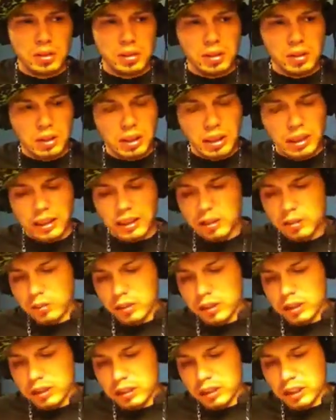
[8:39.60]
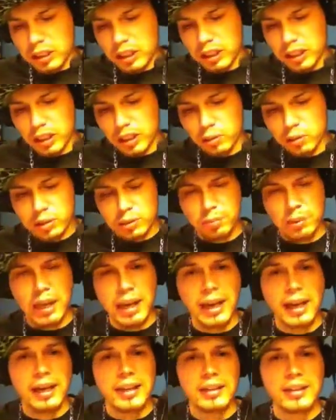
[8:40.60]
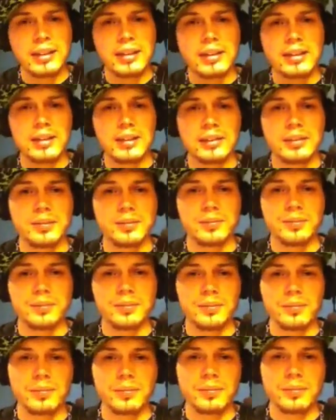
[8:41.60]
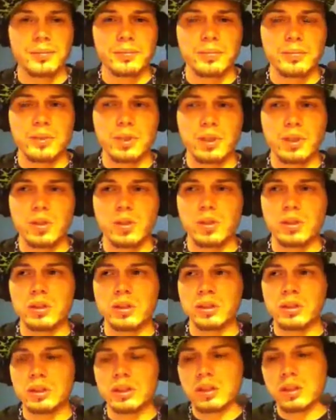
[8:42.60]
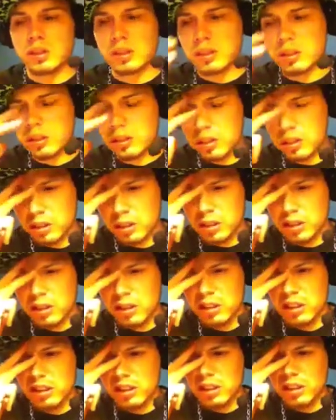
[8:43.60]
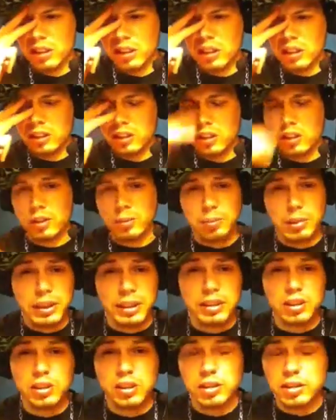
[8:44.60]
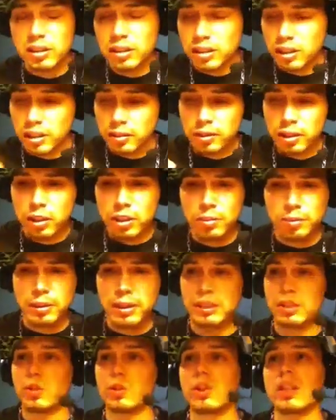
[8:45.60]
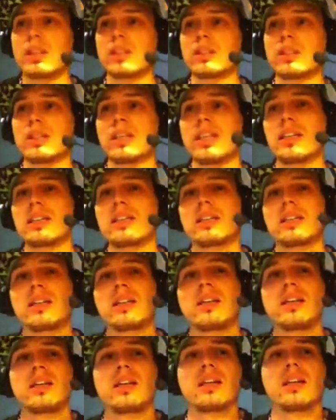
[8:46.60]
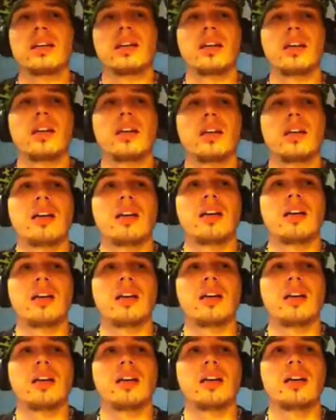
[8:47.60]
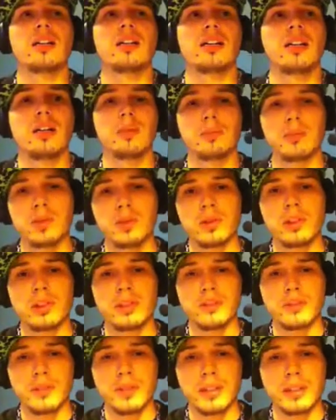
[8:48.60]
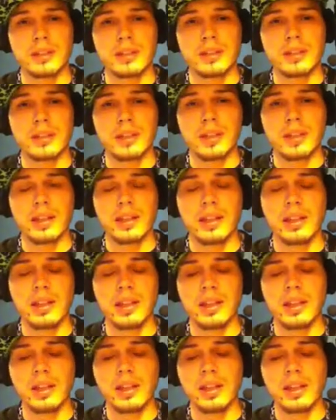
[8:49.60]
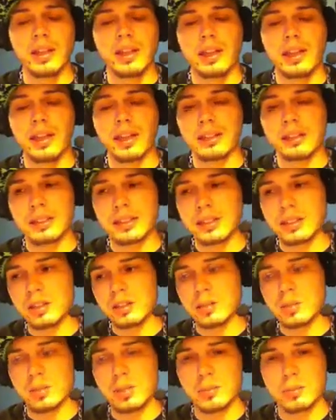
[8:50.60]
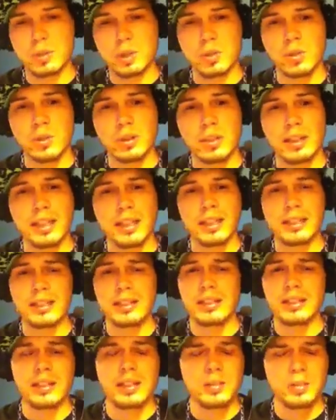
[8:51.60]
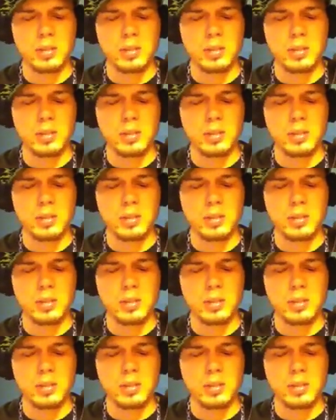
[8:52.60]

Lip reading: yeah, anyways, it was bad, and I took the biggest hoot I could take, and yeah, I blew it in her face, and I said, this is what I'm doing, and it